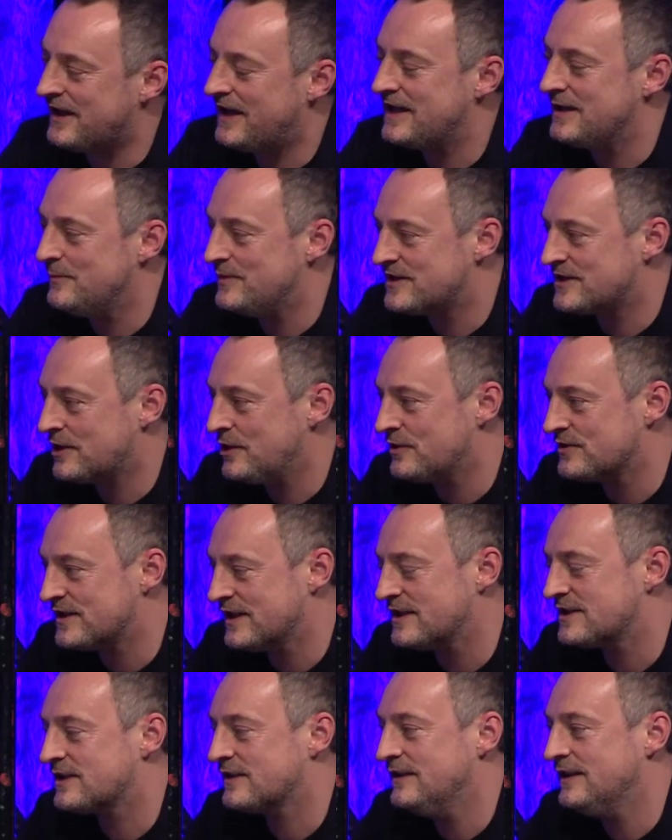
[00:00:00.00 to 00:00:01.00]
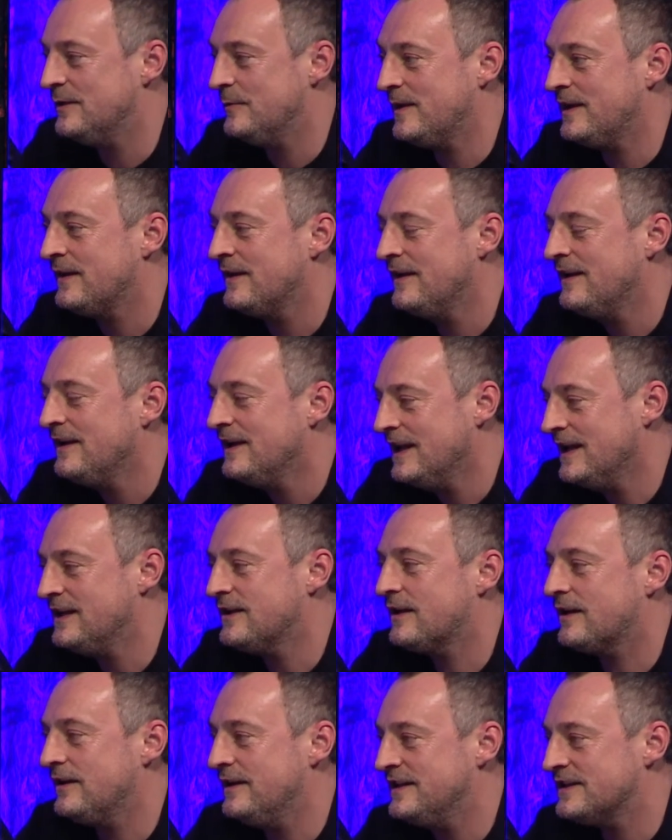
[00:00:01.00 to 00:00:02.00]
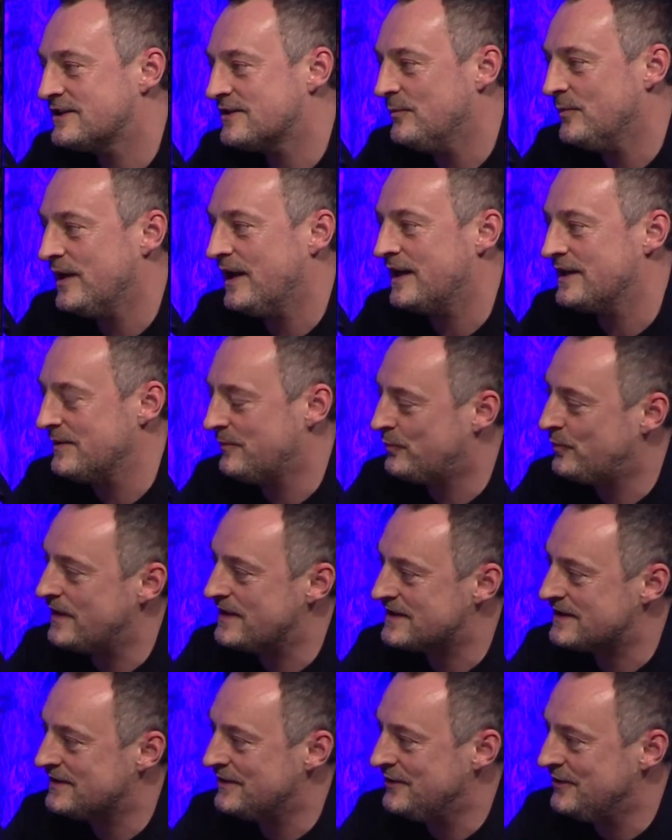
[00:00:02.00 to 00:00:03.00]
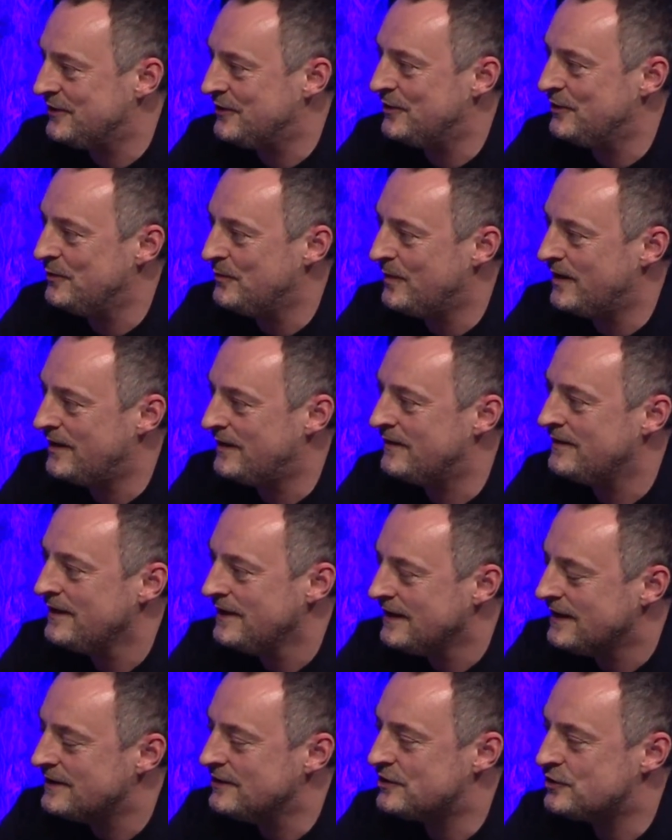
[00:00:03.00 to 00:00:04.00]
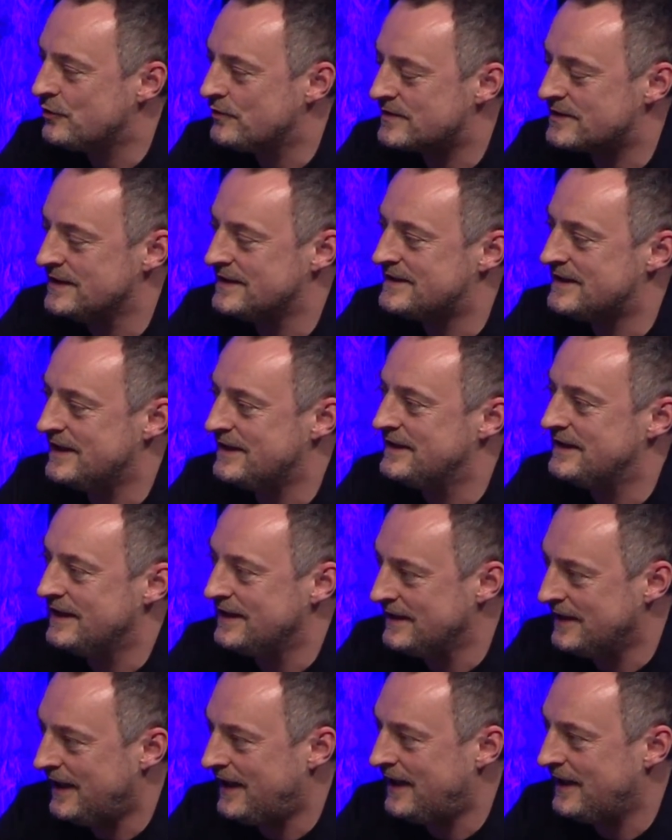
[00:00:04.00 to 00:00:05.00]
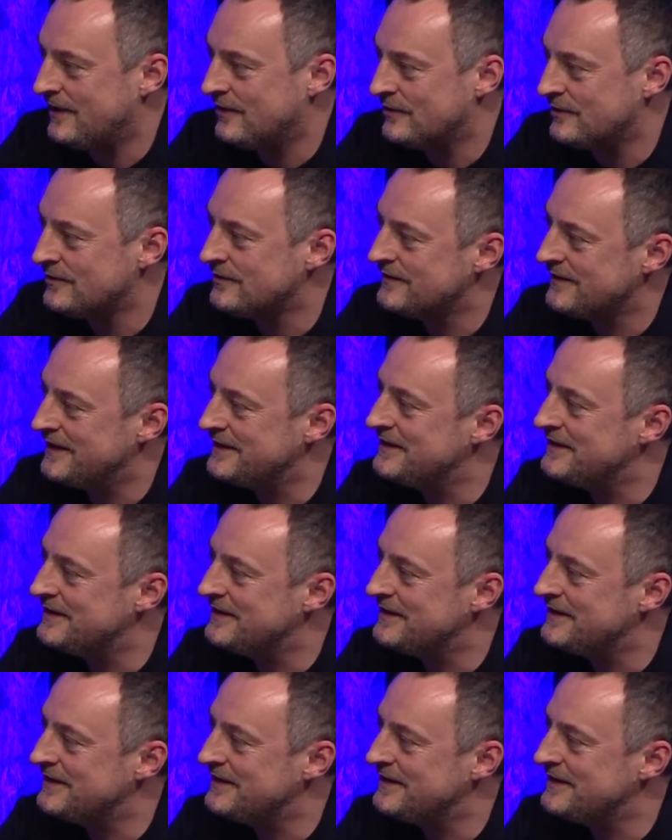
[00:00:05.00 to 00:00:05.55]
cannabis closet, because clearly in Clinton we had a president who notoriously didn't inhale,